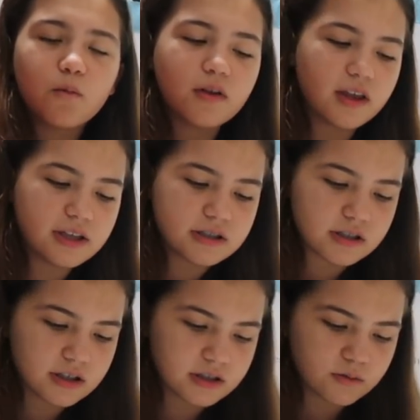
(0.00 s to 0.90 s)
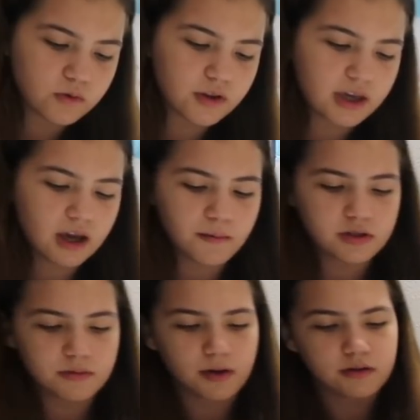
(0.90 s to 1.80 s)
What is this? Well, the
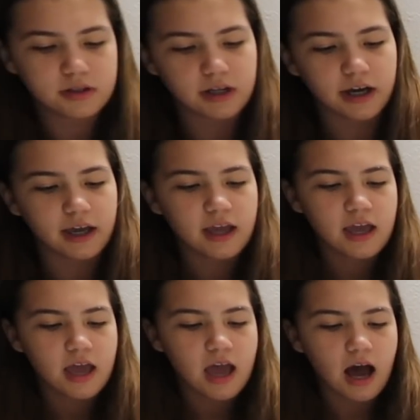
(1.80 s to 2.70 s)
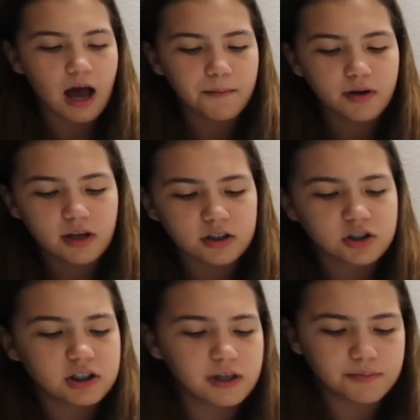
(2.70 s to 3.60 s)
camera's about to die. I'm gonna
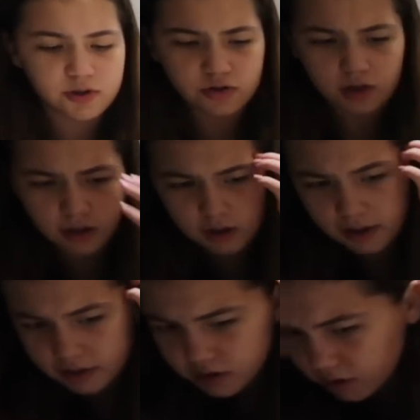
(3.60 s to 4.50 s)
keep struggling